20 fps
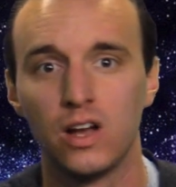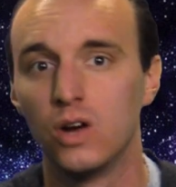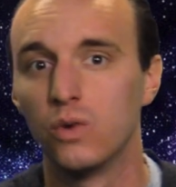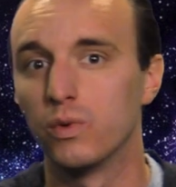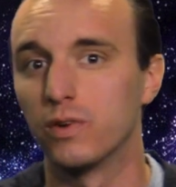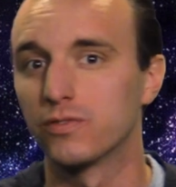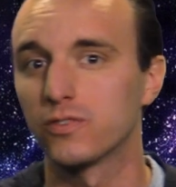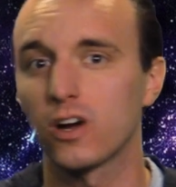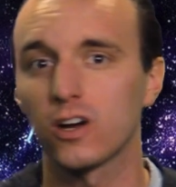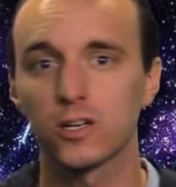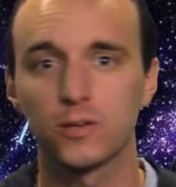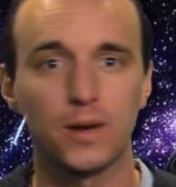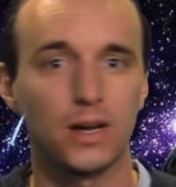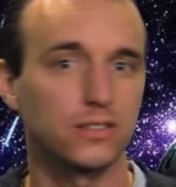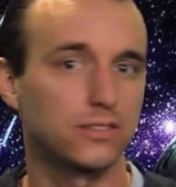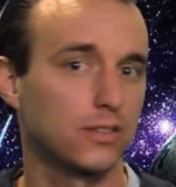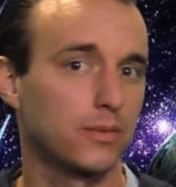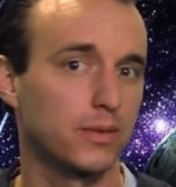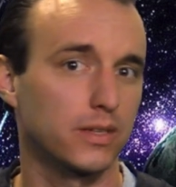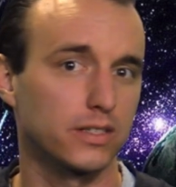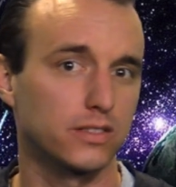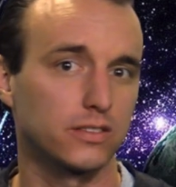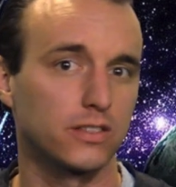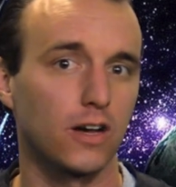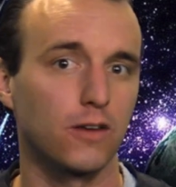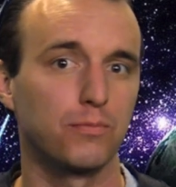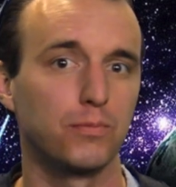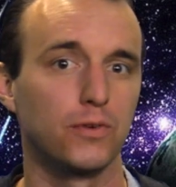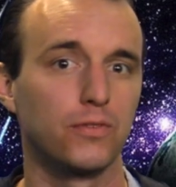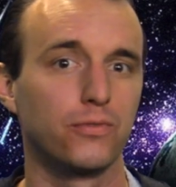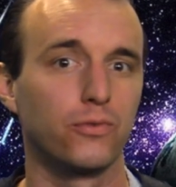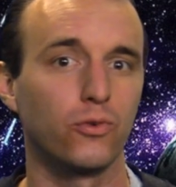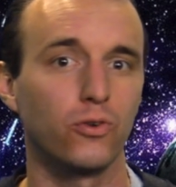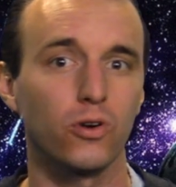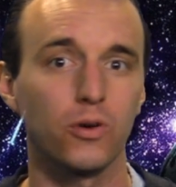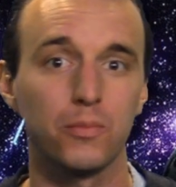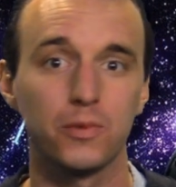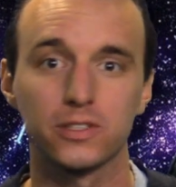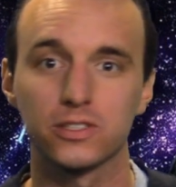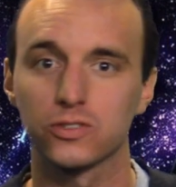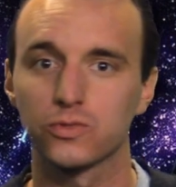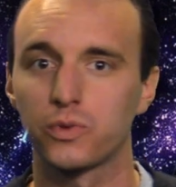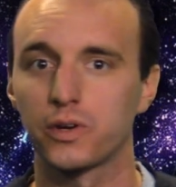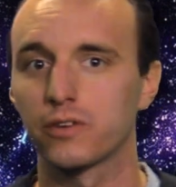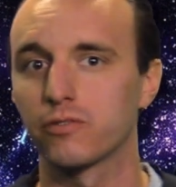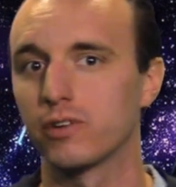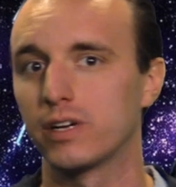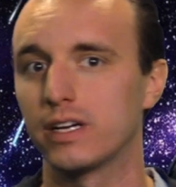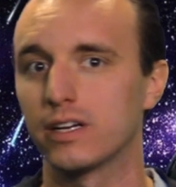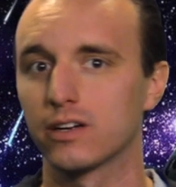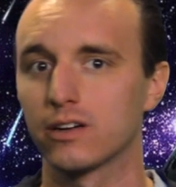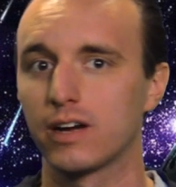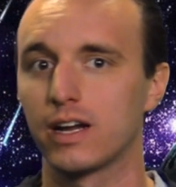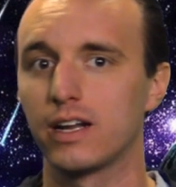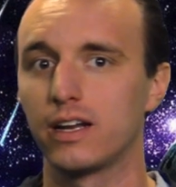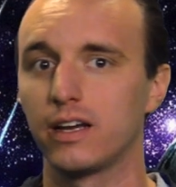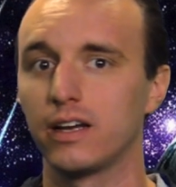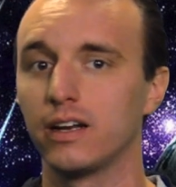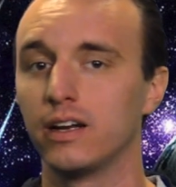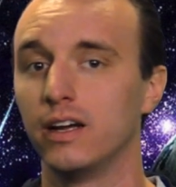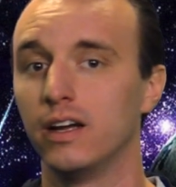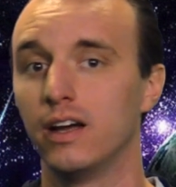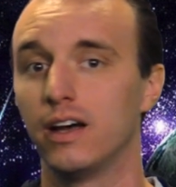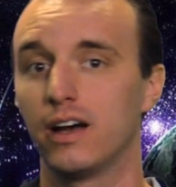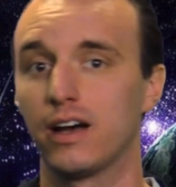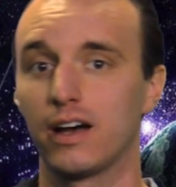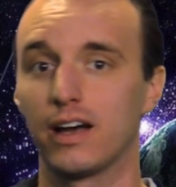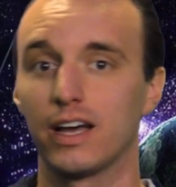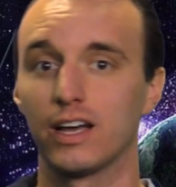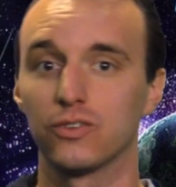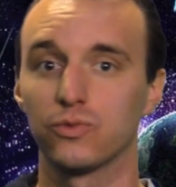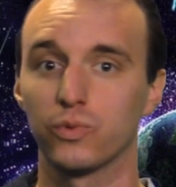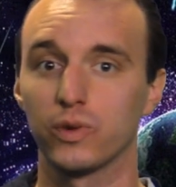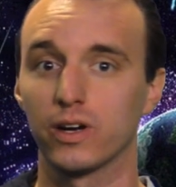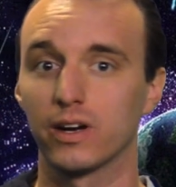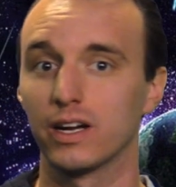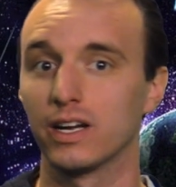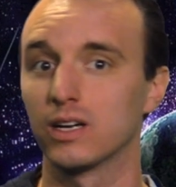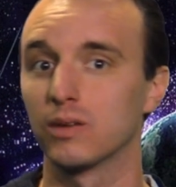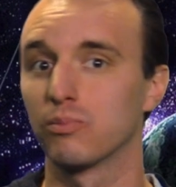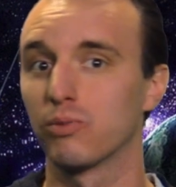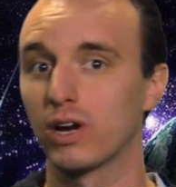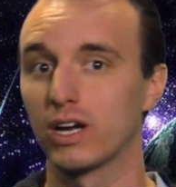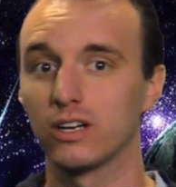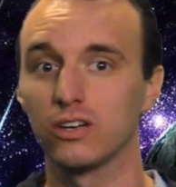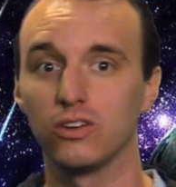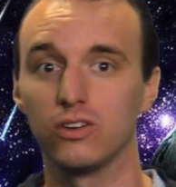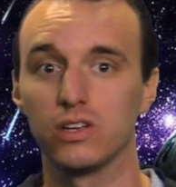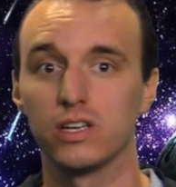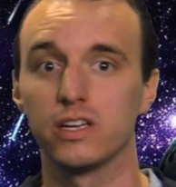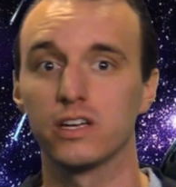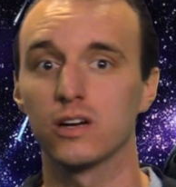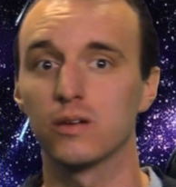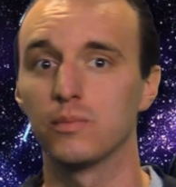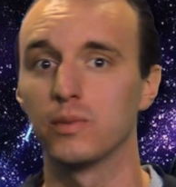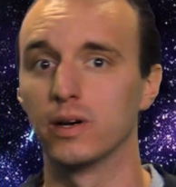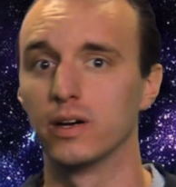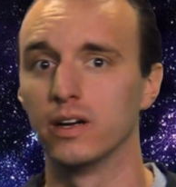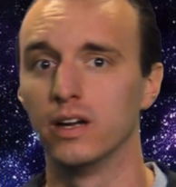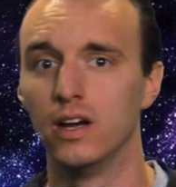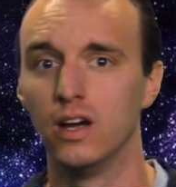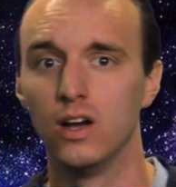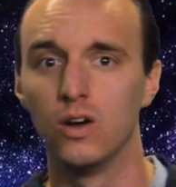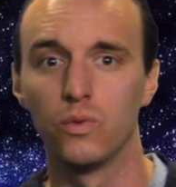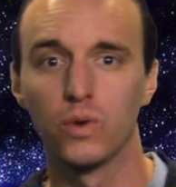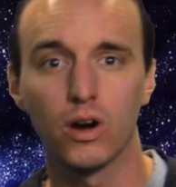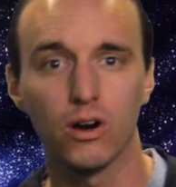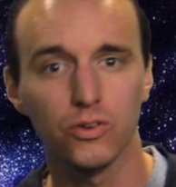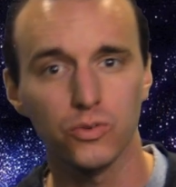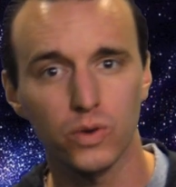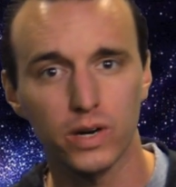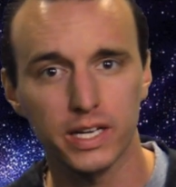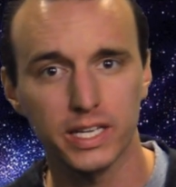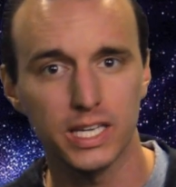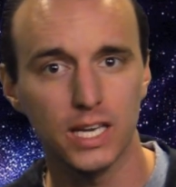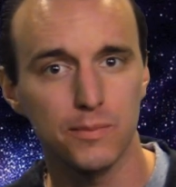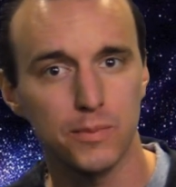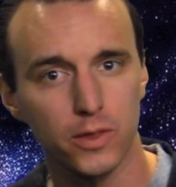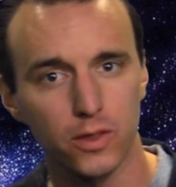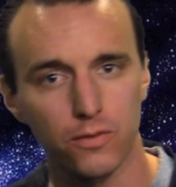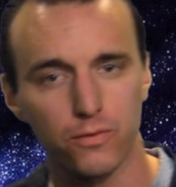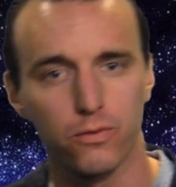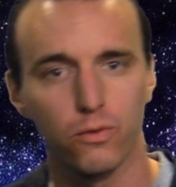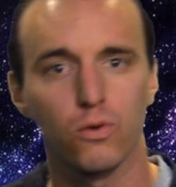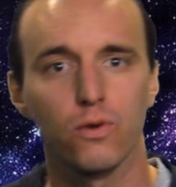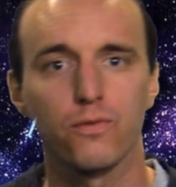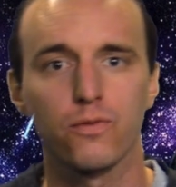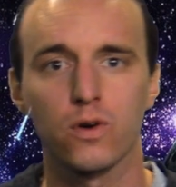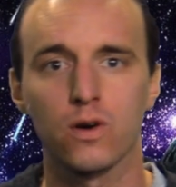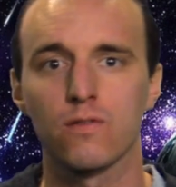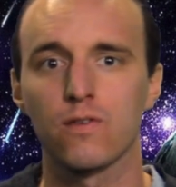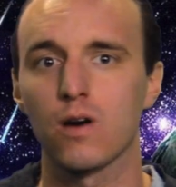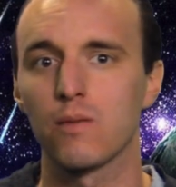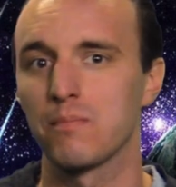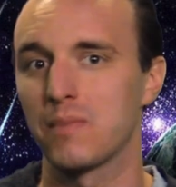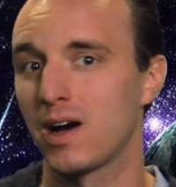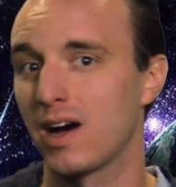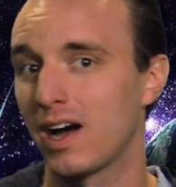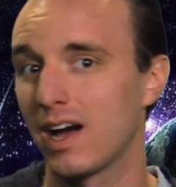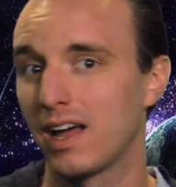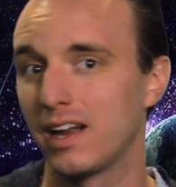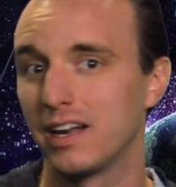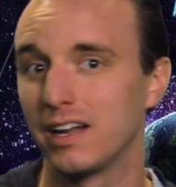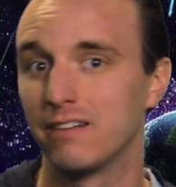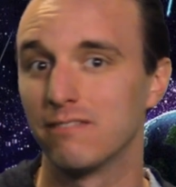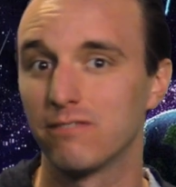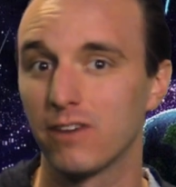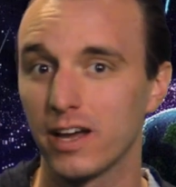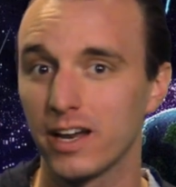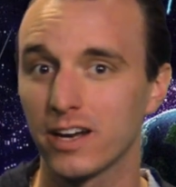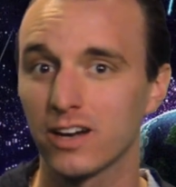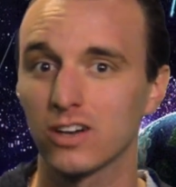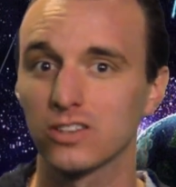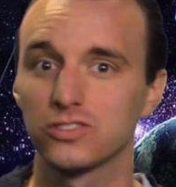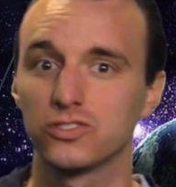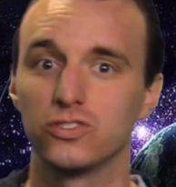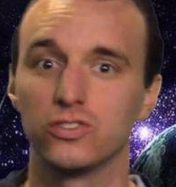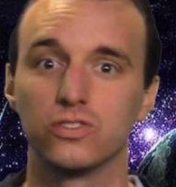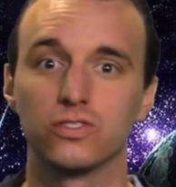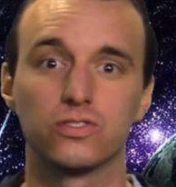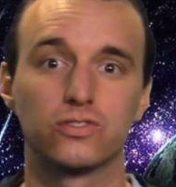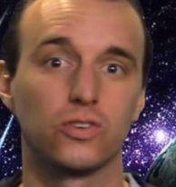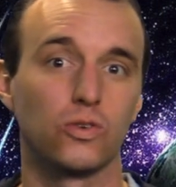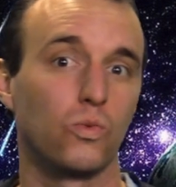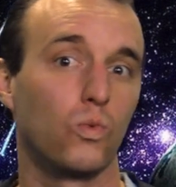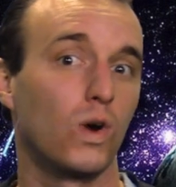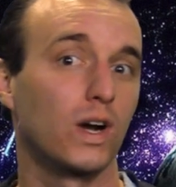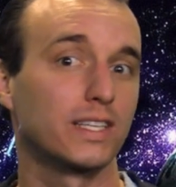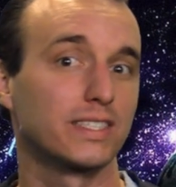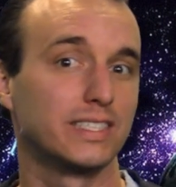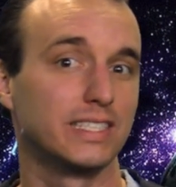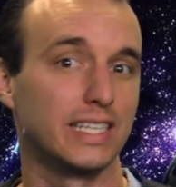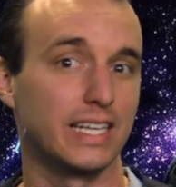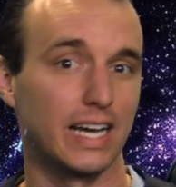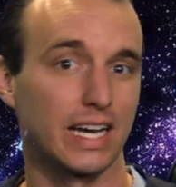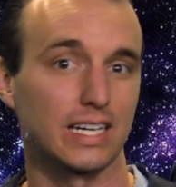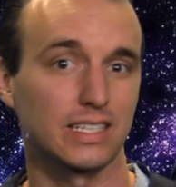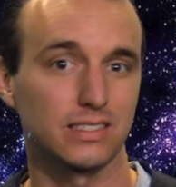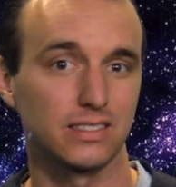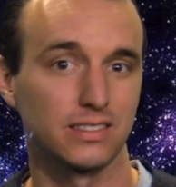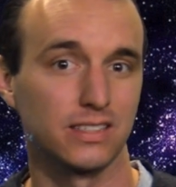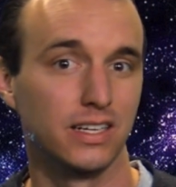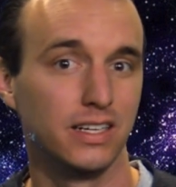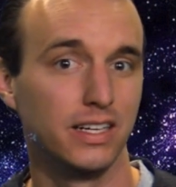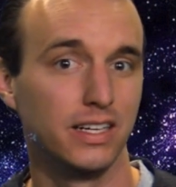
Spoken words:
We've talked about some of this stuff before, but just want to reiterate it as we are in a brand new year. But we always want to keep in the forefront of our mind inviting our students to what's next,